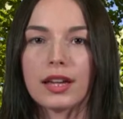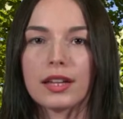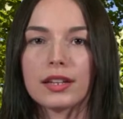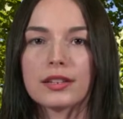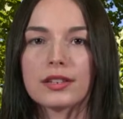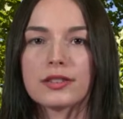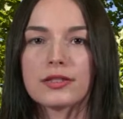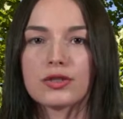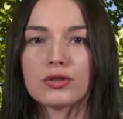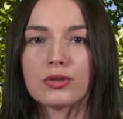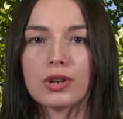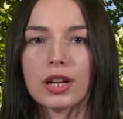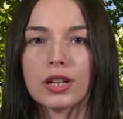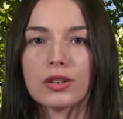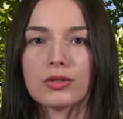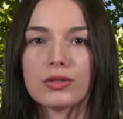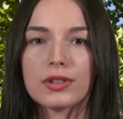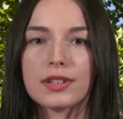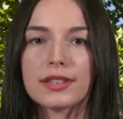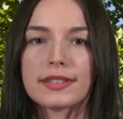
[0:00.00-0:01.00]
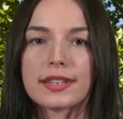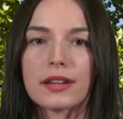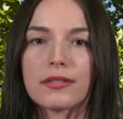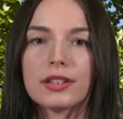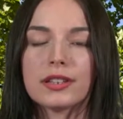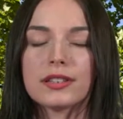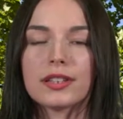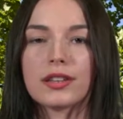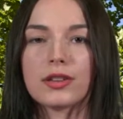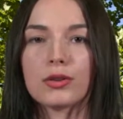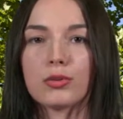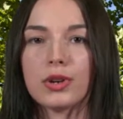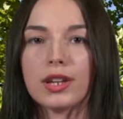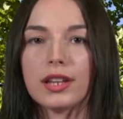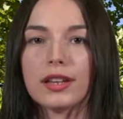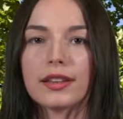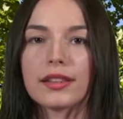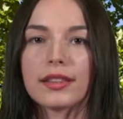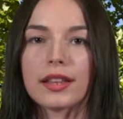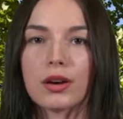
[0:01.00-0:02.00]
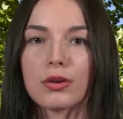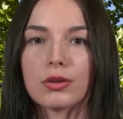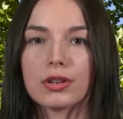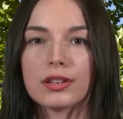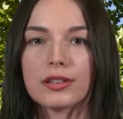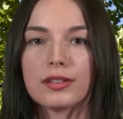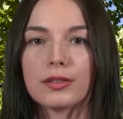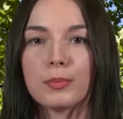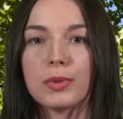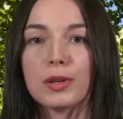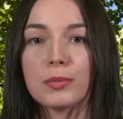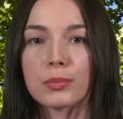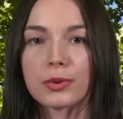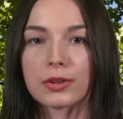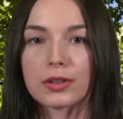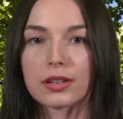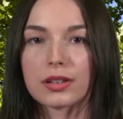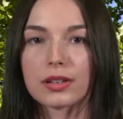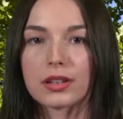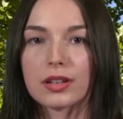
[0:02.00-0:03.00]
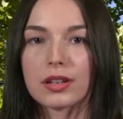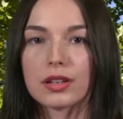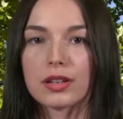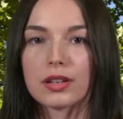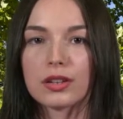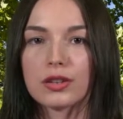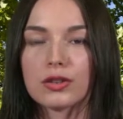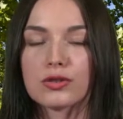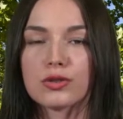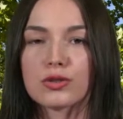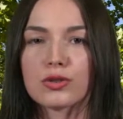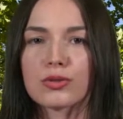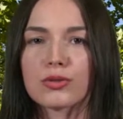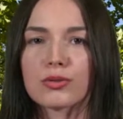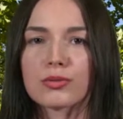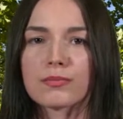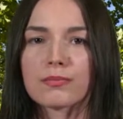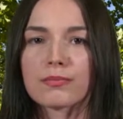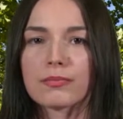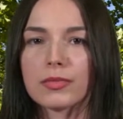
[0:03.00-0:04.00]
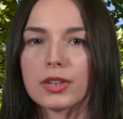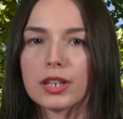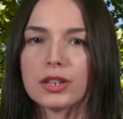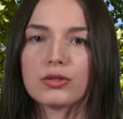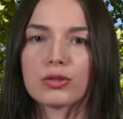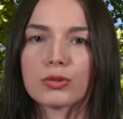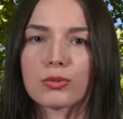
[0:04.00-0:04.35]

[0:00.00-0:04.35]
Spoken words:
is 273,000 people, so it